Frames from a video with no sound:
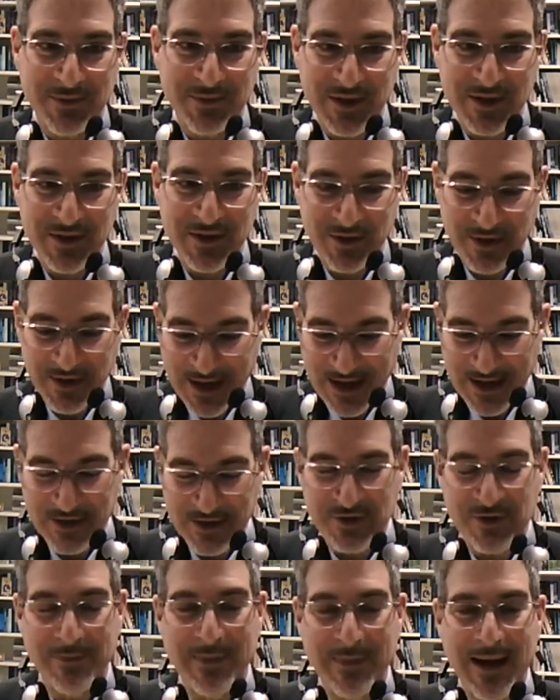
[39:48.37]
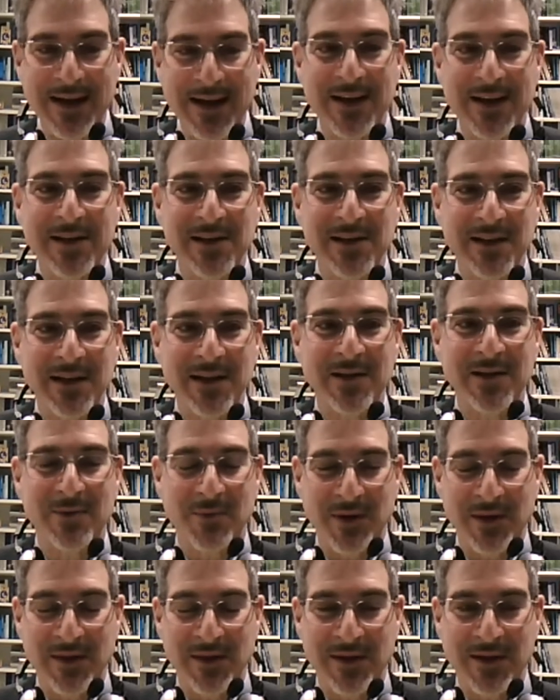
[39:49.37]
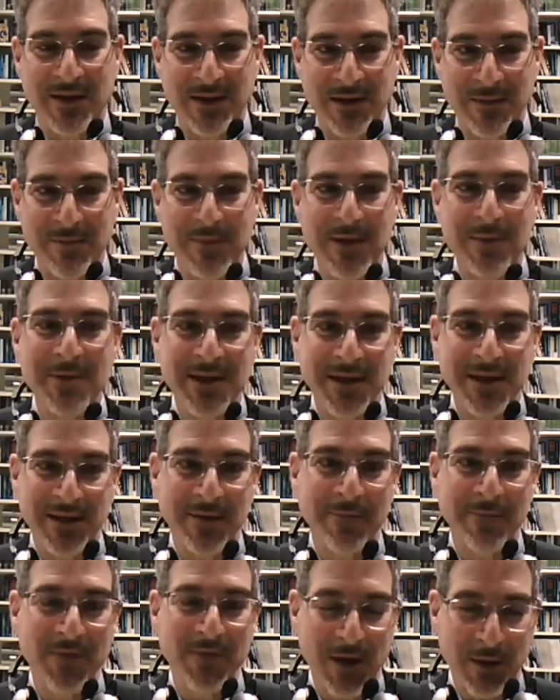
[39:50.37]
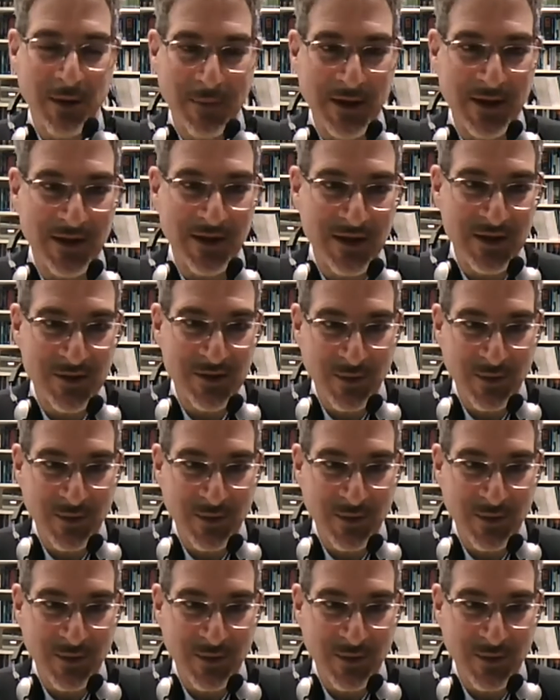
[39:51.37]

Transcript: We saw that dramatically with the Namibia opinions,